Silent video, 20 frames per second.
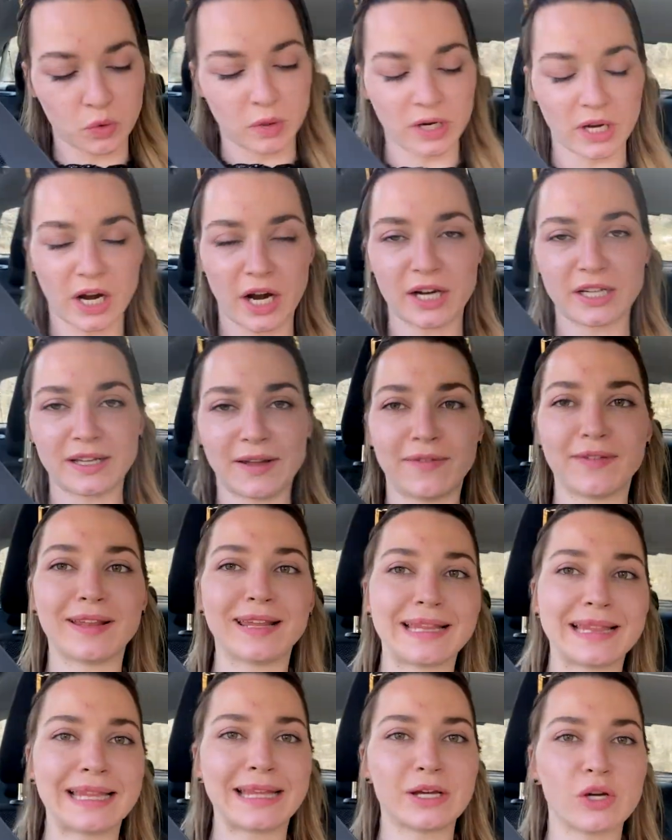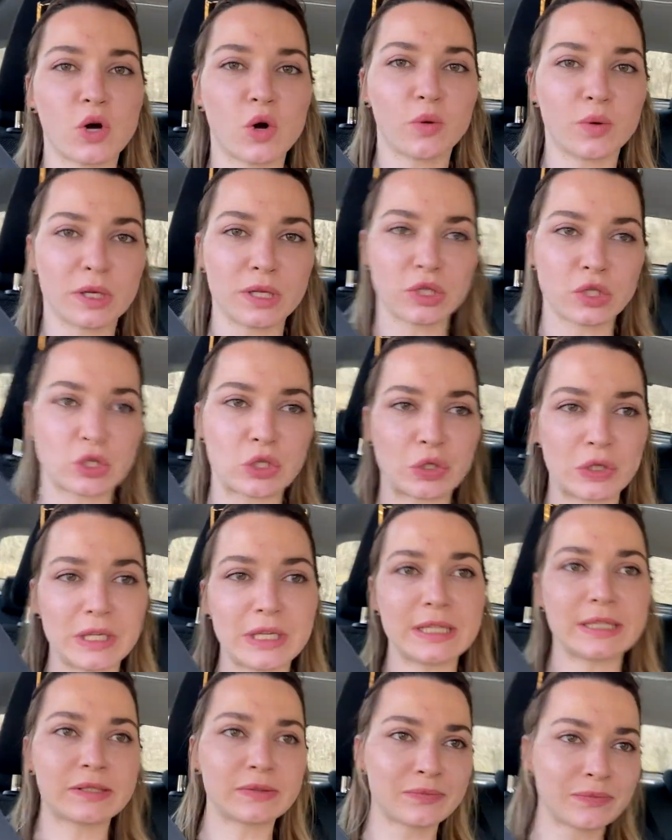we are definitely going to
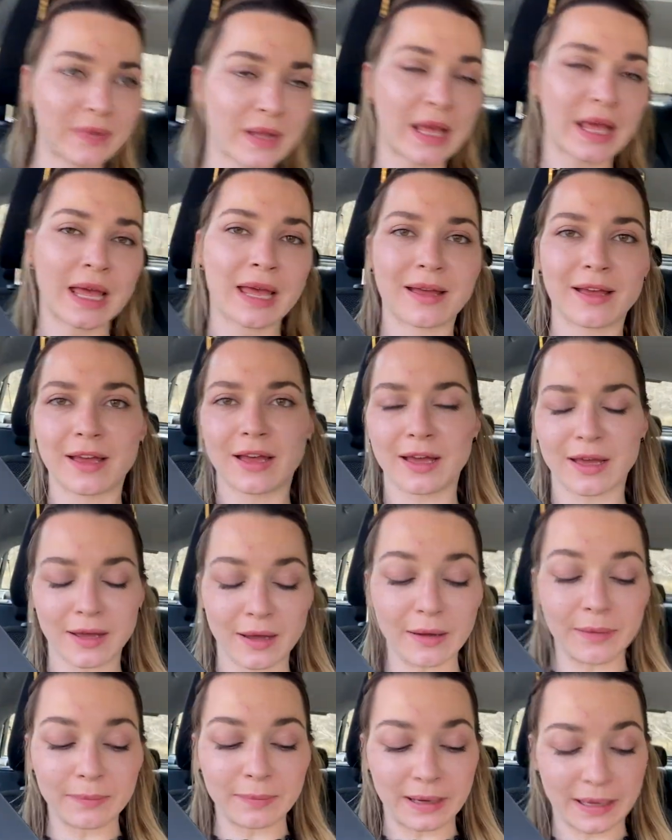eat uh,